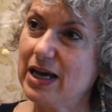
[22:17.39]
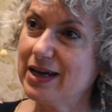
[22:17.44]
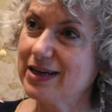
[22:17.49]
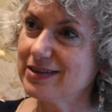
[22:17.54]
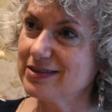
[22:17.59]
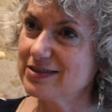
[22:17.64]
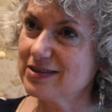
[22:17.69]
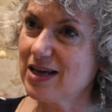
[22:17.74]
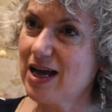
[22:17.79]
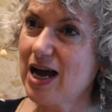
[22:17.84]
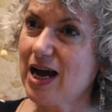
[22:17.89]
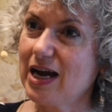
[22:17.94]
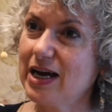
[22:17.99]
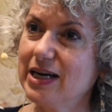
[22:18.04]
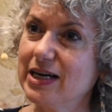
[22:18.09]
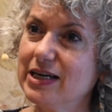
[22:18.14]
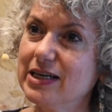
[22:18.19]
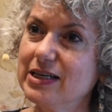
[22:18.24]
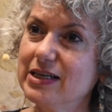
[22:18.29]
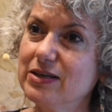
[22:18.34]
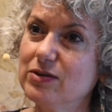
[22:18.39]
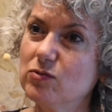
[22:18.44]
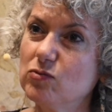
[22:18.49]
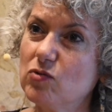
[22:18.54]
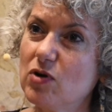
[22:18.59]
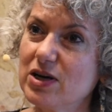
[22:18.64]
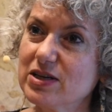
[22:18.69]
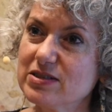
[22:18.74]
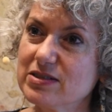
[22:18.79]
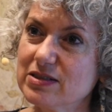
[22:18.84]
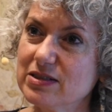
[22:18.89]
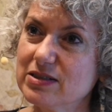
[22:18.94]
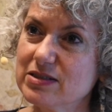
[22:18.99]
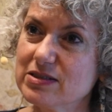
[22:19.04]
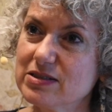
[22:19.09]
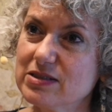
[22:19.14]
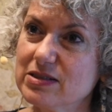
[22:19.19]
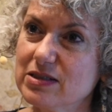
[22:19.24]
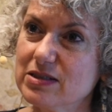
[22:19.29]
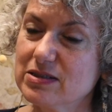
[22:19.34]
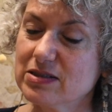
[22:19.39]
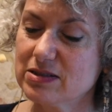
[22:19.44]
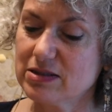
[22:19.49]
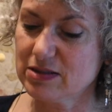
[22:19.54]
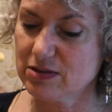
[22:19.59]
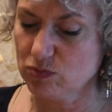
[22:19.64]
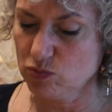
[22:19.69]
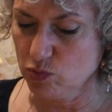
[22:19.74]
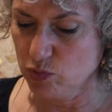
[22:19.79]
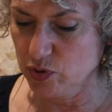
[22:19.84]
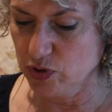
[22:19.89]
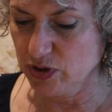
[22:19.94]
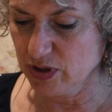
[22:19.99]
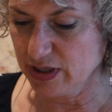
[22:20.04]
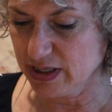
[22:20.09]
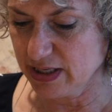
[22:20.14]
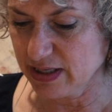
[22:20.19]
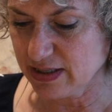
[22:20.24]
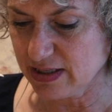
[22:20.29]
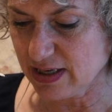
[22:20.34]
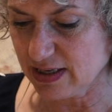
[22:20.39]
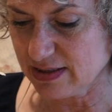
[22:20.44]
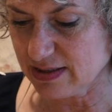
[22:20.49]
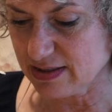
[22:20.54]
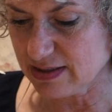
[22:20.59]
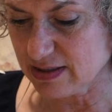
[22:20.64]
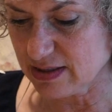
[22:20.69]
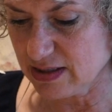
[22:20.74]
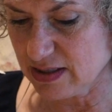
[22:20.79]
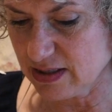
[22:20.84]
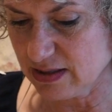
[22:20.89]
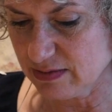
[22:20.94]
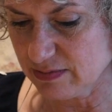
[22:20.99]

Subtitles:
anxiety and restlessness really intensely.